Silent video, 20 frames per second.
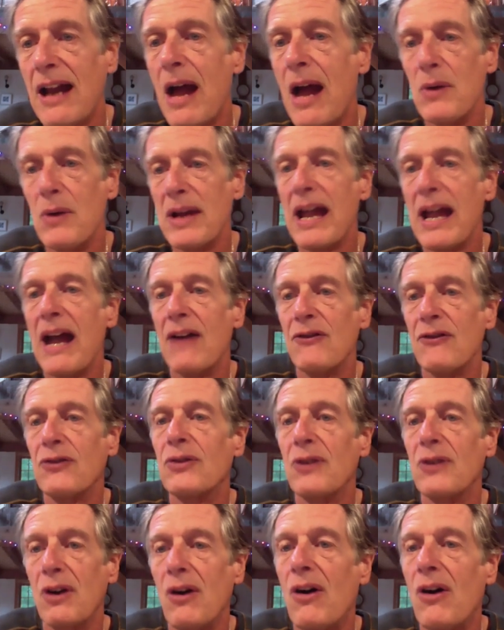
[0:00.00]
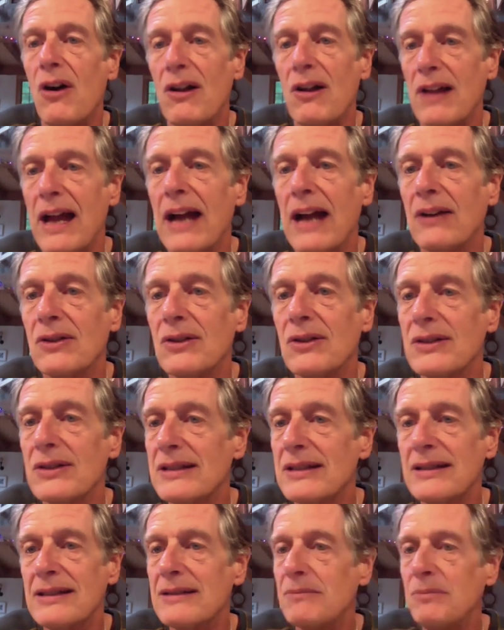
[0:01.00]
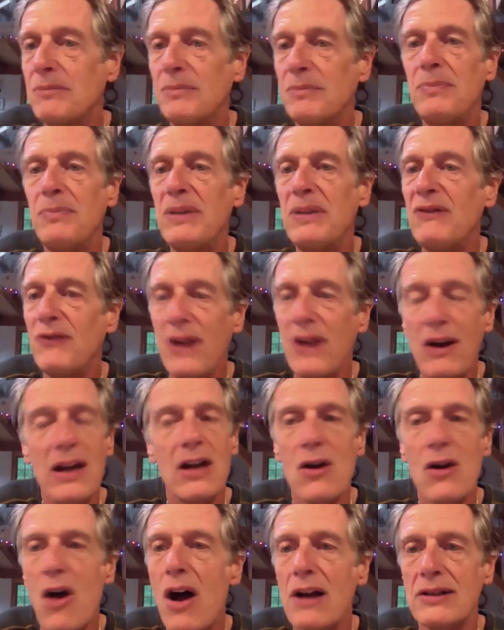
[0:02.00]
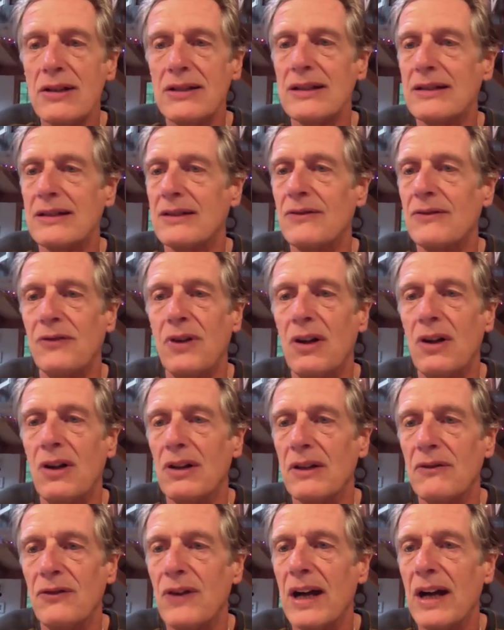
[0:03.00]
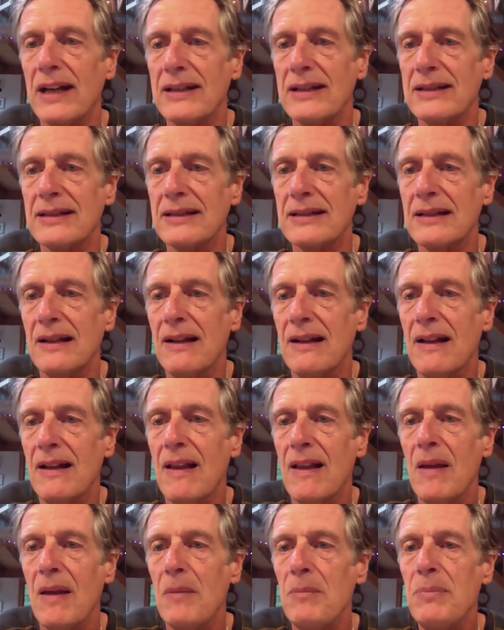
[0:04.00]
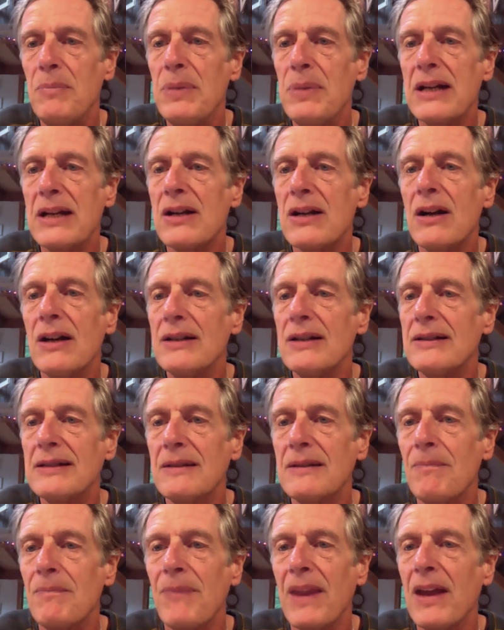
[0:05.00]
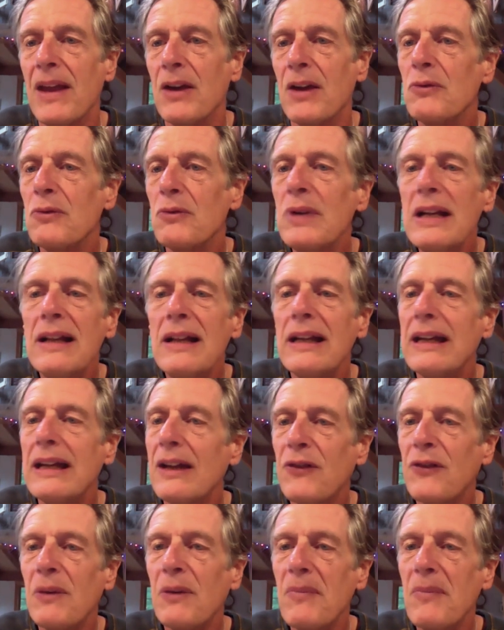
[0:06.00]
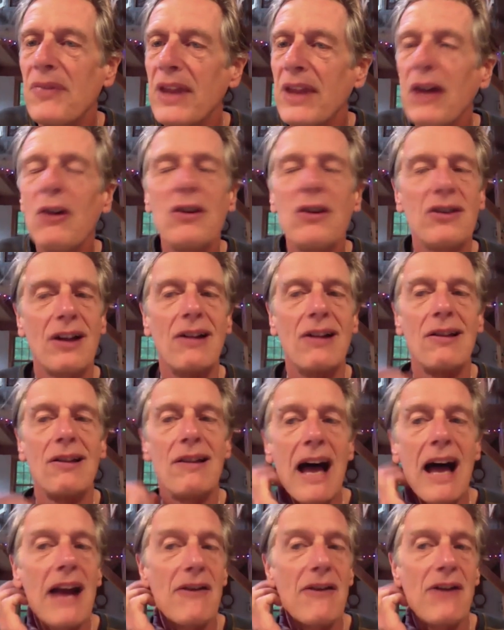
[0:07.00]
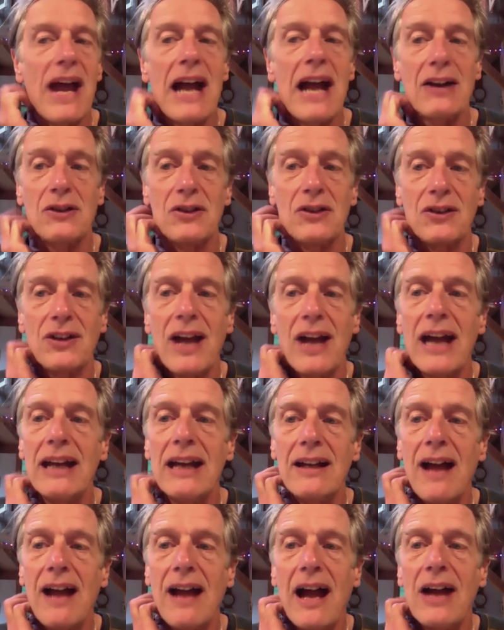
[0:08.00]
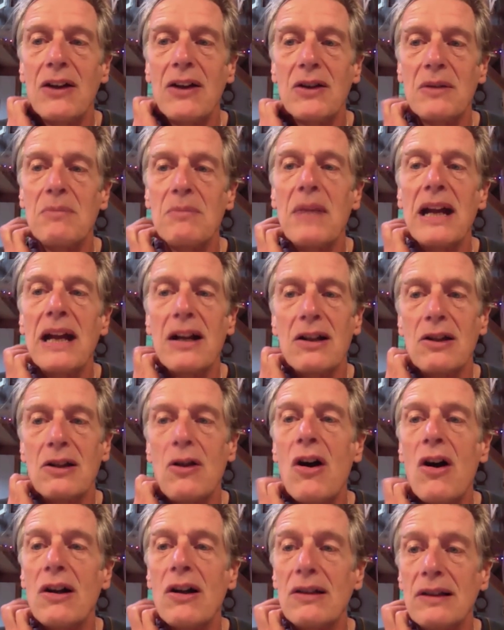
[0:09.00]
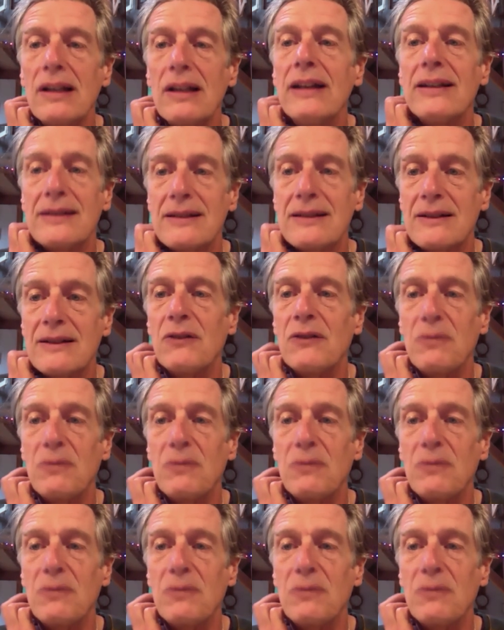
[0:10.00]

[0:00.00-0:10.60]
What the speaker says: would have for all actors is be very cautious of all advice, because really, if a, there's a lot of actors, I could make a long list of